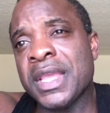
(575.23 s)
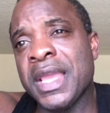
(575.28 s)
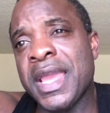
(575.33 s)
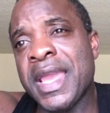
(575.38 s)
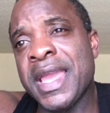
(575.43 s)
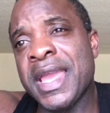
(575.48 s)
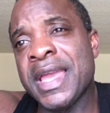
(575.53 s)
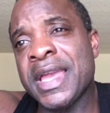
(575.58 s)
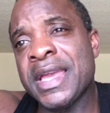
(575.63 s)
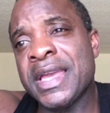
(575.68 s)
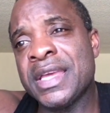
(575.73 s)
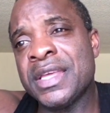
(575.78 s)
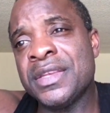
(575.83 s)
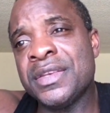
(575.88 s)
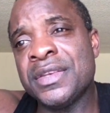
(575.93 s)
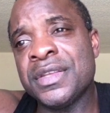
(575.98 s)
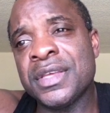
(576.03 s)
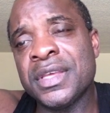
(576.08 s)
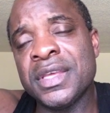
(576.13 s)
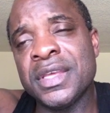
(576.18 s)

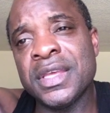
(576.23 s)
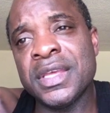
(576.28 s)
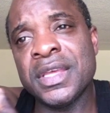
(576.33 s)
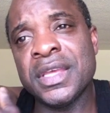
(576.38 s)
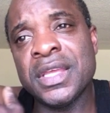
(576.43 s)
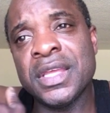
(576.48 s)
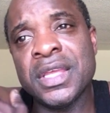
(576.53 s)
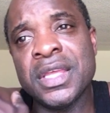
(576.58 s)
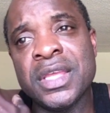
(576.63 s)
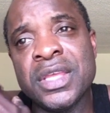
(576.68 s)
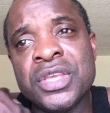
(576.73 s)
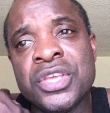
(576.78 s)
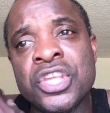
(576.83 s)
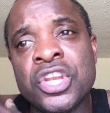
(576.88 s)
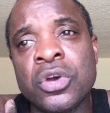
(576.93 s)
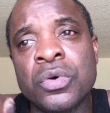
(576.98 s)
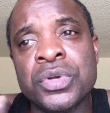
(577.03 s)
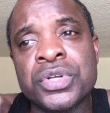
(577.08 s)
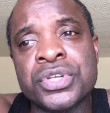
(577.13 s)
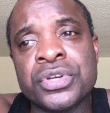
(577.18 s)
And, you
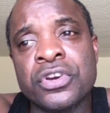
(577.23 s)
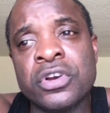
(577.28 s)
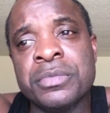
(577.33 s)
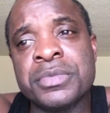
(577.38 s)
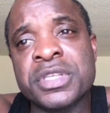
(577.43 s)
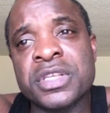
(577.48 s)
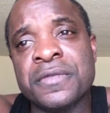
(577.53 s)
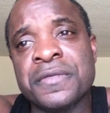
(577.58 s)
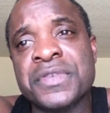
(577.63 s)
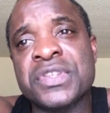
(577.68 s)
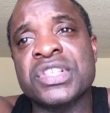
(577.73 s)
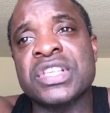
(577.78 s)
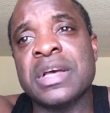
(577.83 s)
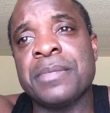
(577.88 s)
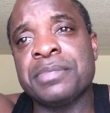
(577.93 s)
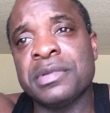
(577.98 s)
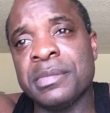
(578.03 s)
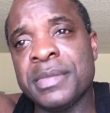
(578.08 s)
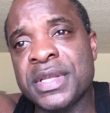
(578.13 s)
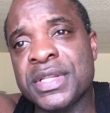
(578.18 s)
know, in terms of
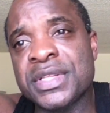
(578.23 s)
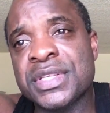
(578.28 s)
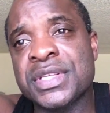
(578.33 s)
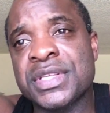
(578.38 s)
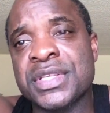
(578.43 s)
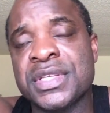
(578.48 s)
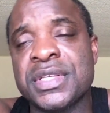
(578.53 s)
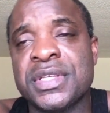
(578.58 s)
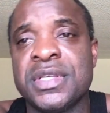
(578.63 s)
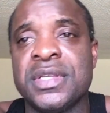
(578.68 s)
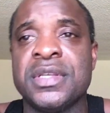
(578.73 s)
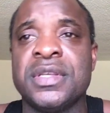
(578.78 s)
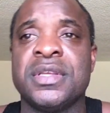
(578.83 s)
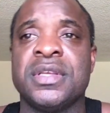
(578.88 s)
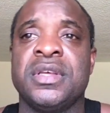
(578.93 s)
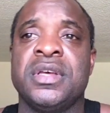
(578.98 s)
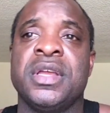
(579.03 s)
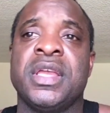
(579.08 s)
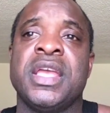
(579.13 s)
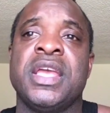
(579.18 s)
supplements,
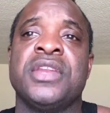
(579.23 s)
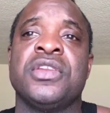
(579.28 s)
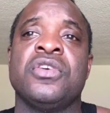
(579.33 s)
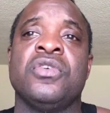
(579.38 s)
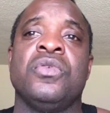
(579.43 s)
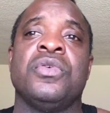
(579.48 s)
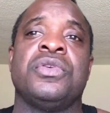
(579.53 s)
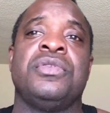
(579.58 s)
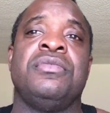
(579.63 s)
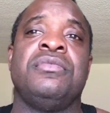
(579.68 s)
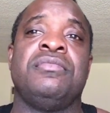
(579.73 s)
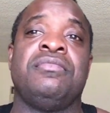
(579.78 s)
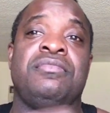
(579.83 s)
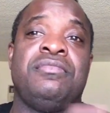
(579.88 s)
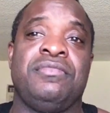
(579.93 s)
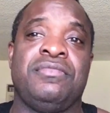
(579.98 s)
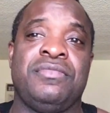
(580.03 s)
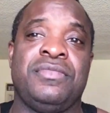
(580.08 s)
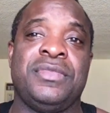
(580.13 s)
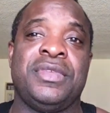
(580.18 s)
again, going
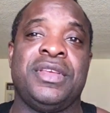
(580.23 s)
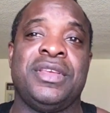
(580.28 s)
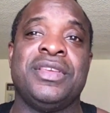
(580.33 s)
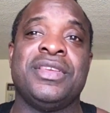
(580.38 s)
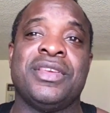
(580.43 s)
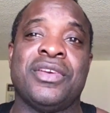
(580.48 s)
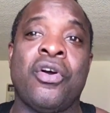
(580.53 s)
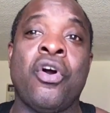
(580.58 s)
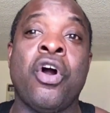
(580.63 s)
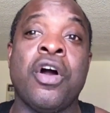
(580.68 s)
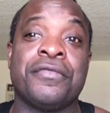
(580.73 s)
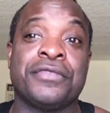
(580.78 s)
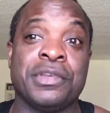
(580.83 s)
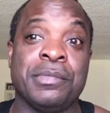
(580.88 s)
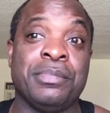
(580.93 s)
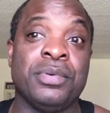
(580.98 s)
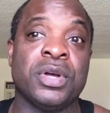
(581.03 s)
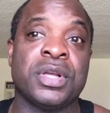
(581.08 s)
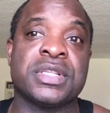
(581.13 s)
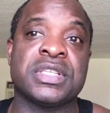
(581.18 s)
off the
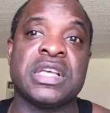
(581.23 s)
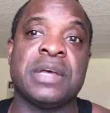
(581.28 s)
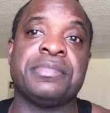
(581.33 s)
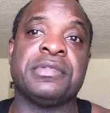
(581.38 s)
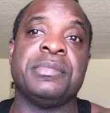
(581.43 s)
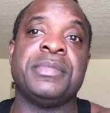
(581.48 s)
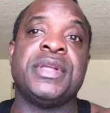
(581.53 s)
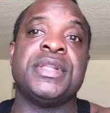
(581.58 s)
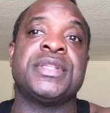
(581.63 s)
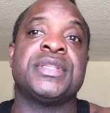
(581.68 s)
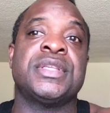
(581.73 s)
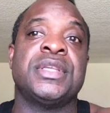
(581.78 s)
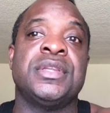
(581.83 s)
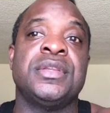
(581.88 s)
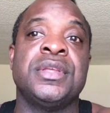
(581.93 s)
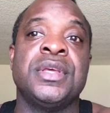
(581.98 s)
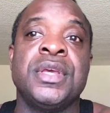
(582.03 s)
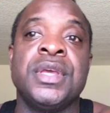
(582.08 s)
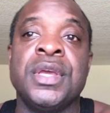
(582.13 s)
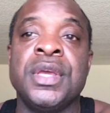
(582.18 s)
book supplements
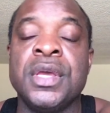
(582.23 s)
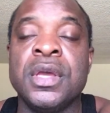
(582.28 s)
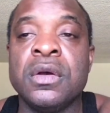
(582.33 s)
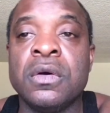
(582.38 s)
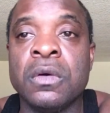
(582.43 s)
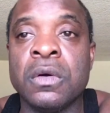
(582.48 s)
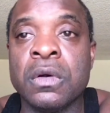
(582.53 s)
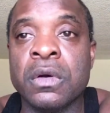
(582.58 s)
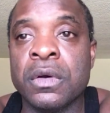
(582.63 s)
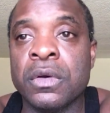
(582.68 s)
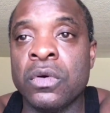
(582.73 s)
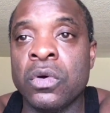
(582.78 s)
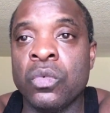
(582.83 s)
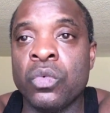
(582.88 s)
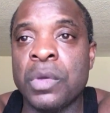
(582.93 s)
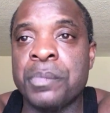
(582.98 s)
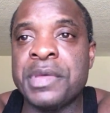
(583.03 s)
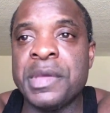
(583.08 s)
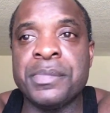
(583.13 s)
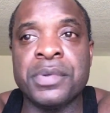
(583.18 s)
or
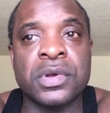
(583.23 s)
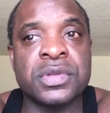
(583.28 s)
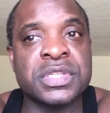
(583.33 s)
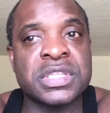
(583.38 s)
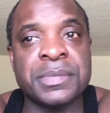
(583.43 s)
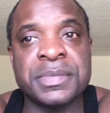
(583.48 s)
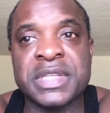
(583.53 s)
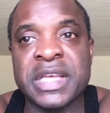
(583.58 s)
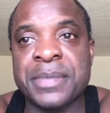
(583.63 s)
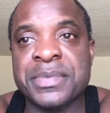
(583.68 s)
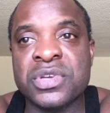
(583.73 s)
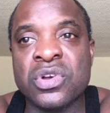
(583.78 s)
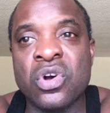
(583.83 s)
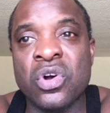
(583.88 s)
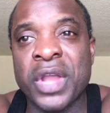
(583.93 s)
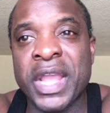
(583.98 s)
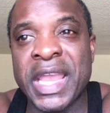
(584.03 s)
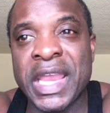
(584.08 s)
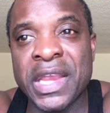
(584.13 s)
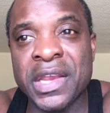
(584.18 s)
what people sometimes
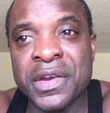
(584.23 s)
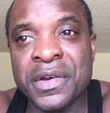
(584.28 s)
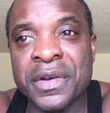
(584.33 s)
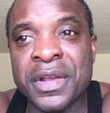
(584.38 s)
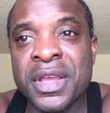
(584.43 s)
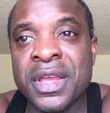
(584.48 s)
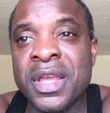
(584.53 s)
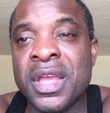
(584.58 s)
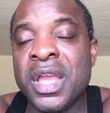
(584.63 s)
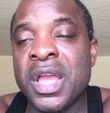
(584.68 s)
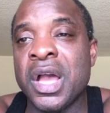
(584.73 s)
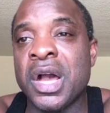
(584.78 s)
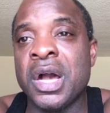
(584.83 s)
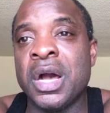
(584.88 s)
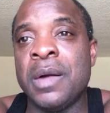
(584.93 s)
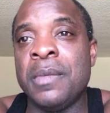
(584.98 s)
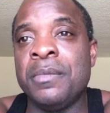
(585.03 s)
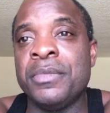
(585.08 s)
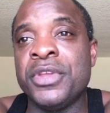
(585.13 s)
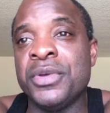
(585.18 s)
call gear,
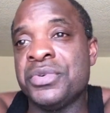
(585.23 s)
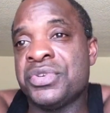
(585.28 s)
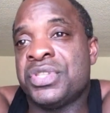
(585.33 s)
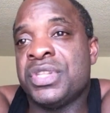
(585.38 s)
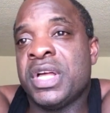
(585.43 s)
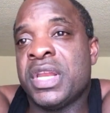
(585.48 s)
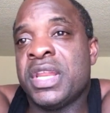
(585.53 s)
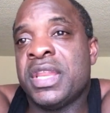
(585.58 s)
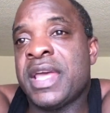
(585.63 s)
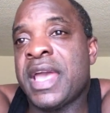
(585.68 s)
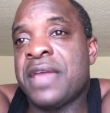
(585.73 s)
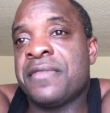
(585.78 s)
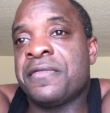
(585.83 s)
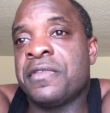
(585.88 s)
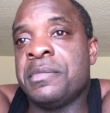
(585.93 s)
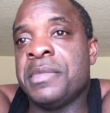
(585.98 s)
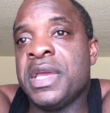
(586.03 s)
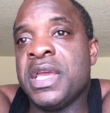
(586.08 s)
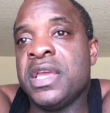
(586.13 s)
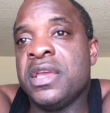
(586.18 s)
there was none of that
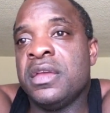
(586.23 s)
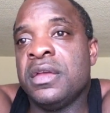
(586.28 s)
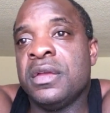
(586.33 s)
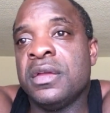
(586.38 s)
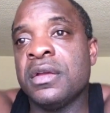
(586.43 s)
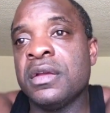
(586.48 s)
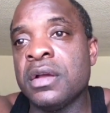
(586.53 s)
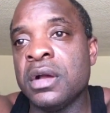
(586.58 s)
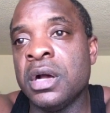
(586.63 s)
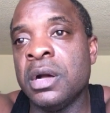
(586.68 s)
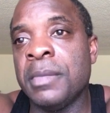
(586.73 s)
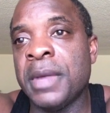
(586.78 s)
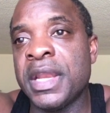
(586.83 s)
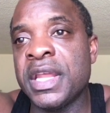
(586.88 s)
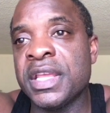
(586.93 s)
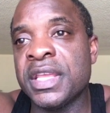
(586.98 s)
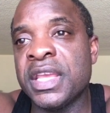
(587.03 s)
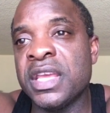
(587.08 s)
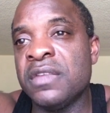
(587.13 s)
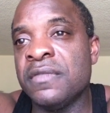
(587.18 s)
for me. I
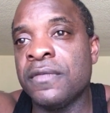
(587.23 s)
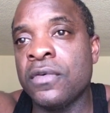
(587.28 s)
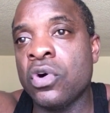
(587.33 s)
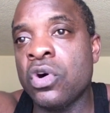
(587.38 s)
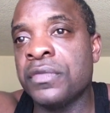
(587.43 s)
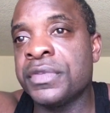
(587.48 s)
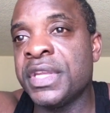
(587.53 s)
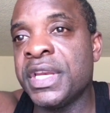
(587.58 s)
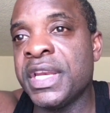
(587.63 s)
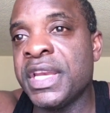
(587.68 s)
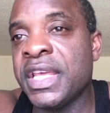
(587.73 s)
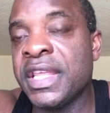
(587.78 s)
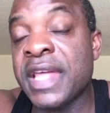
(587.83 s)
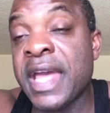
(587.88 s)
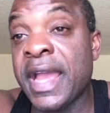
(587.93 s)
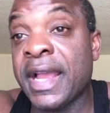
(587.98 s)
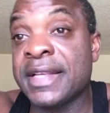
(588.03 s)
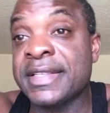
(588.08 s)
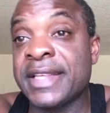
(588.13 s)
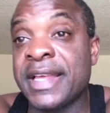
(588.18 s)
didn't get involved in any of
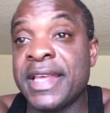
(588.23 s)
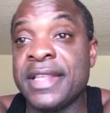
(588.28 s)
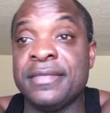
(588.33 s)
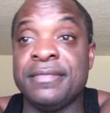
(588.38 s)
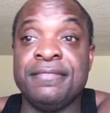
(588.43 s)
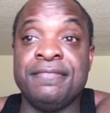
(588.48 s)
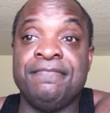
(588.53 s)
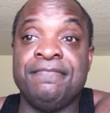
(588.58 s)
that because I